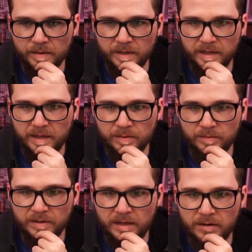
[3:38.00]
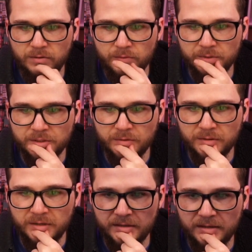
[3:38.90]
Okay, I don't know what's
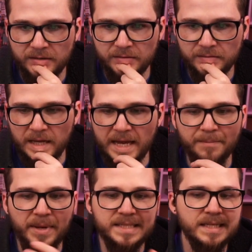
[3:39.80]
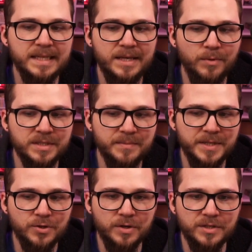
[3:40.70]
going on there. And basically he wants to be
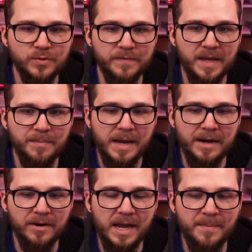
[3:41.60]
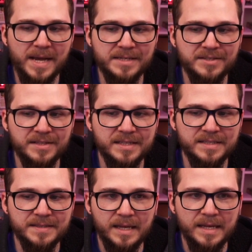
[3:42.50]
turned into a vampire. I imagine
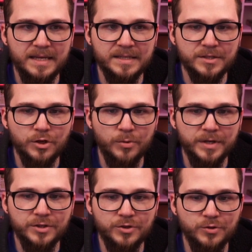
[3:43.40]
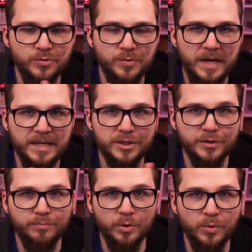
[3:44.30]
this is going to
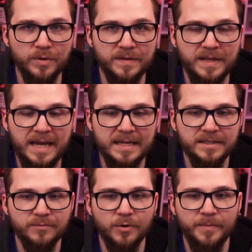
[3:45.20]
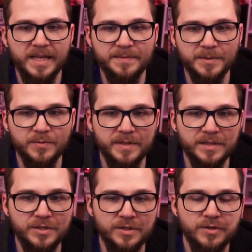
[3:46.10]
explore that, a romance between the
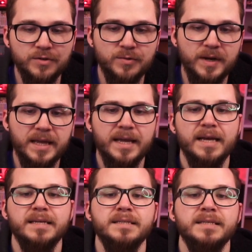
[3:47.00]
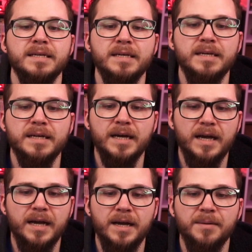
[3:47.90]
two, and
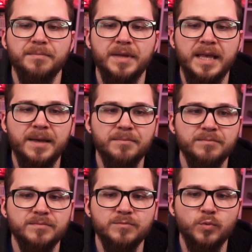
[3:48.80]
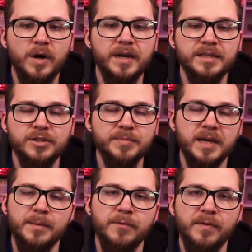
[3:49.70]
him wanting to
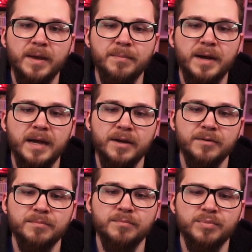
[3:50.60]
become a vampire.